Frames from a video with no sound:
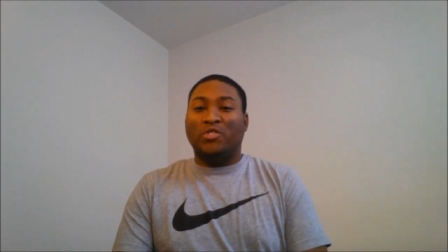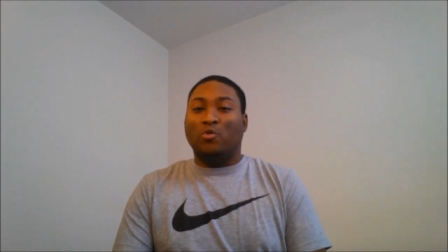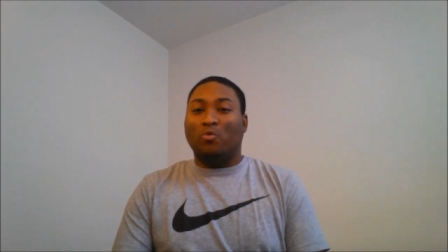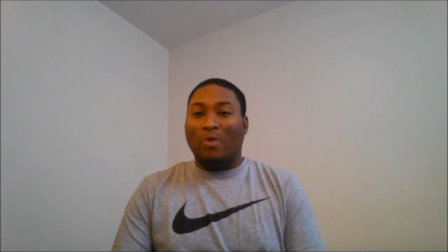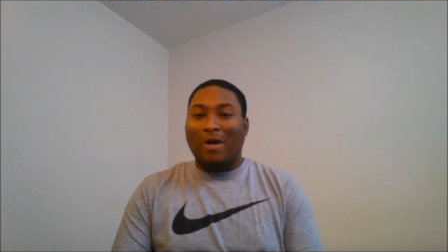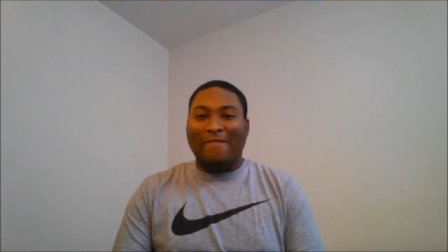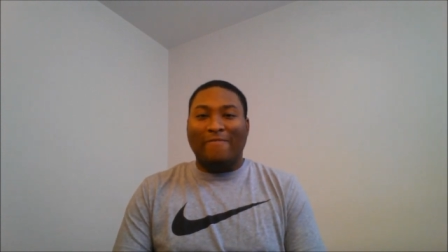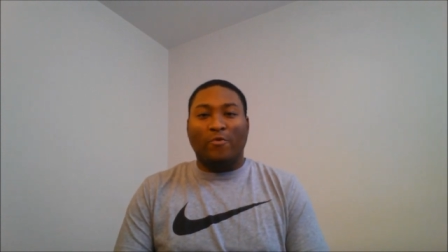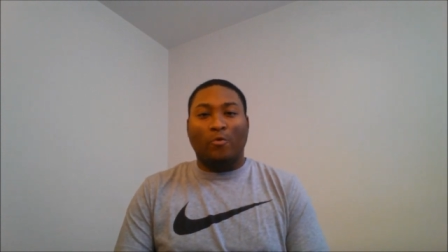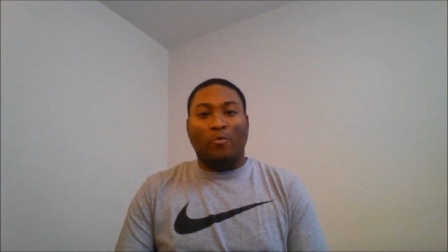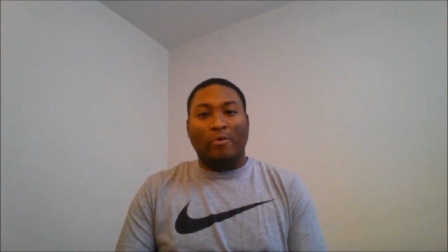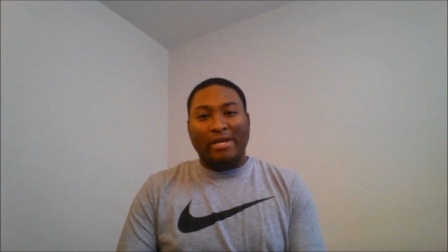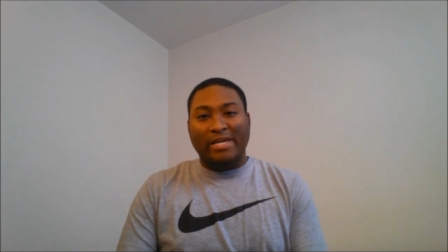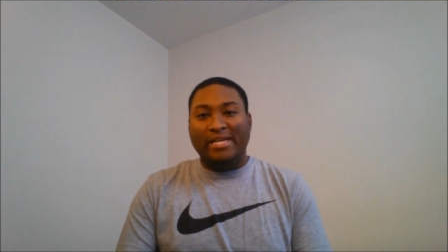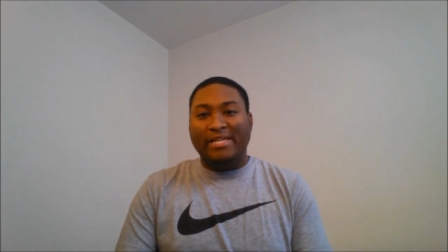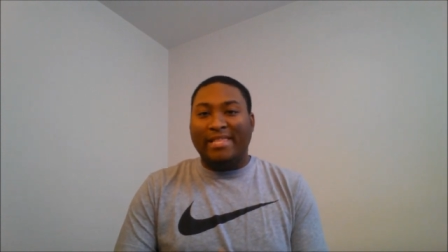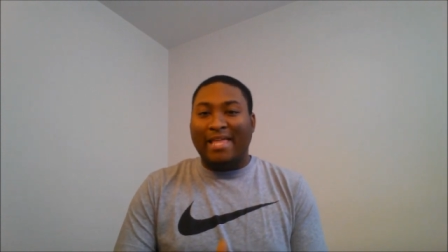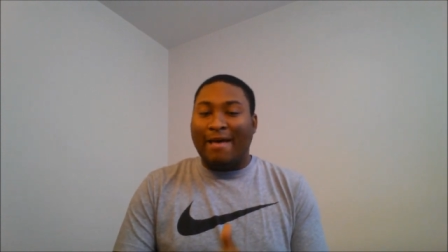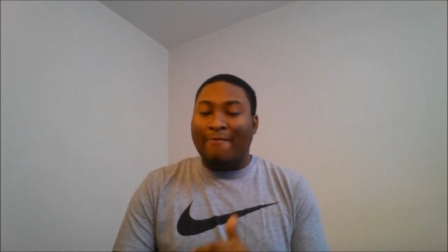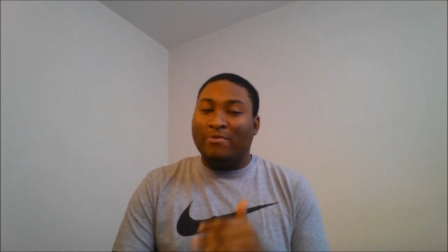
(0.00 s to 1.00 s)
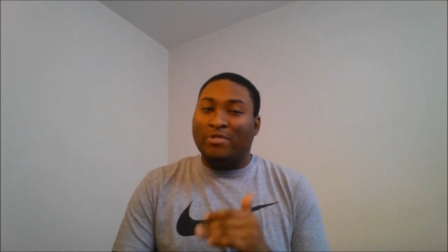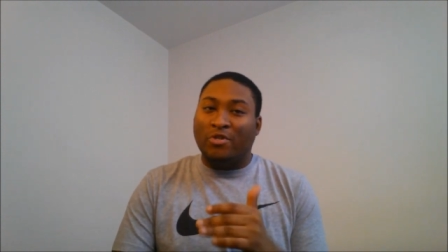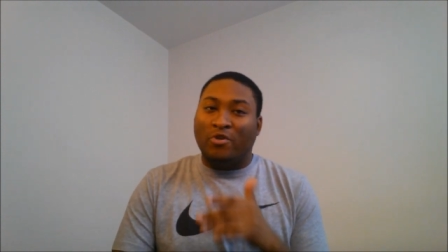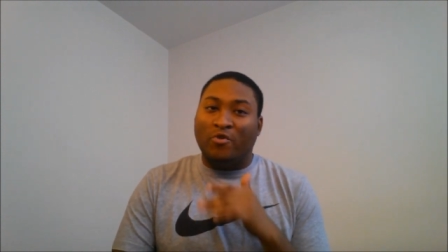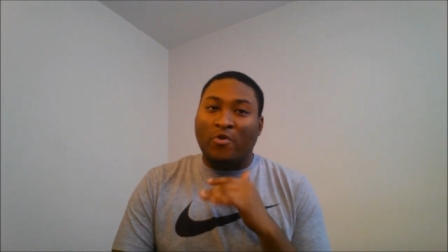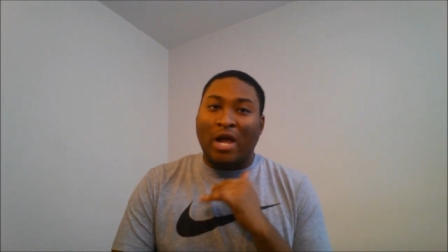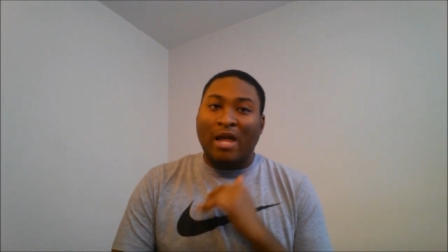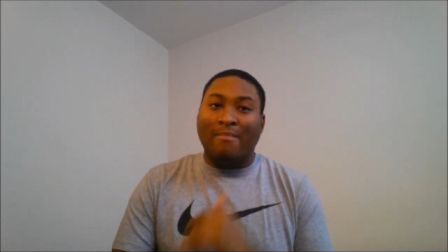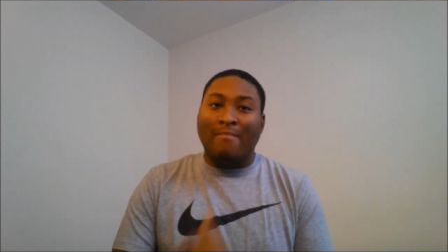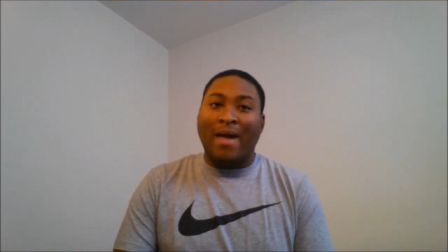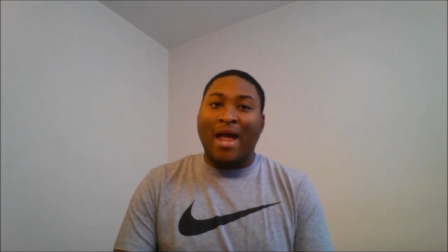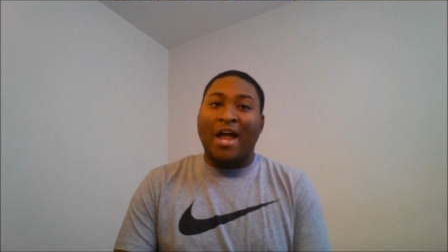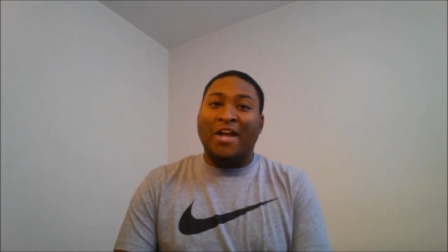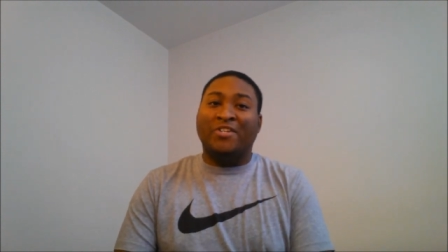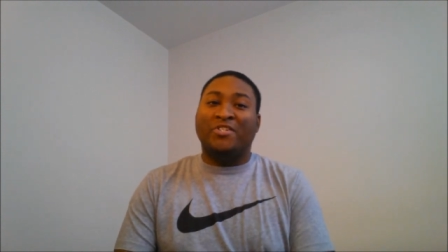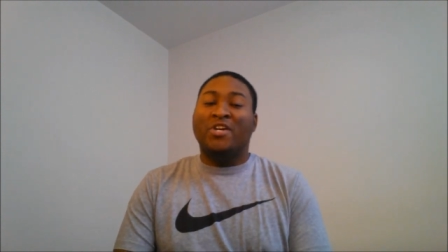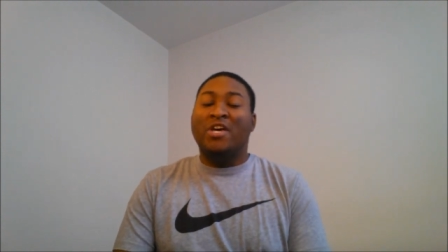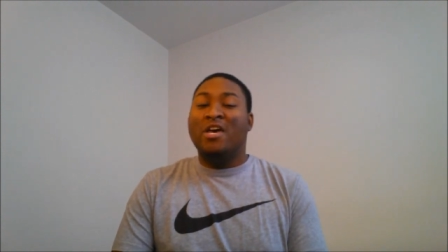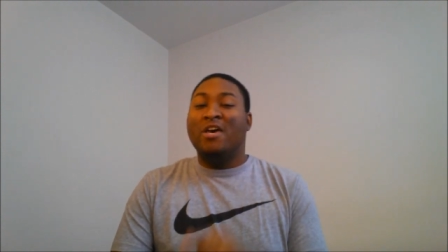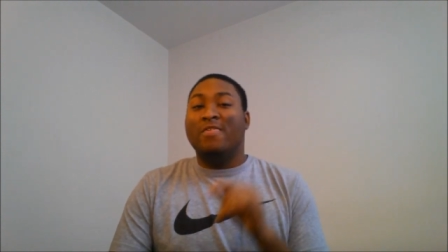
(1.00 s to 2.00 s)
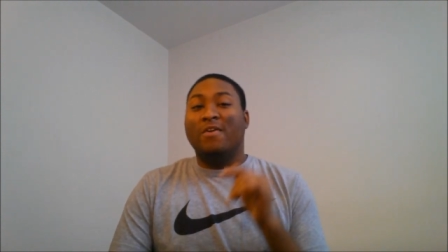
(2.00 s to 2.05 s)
the referee. That was a great match.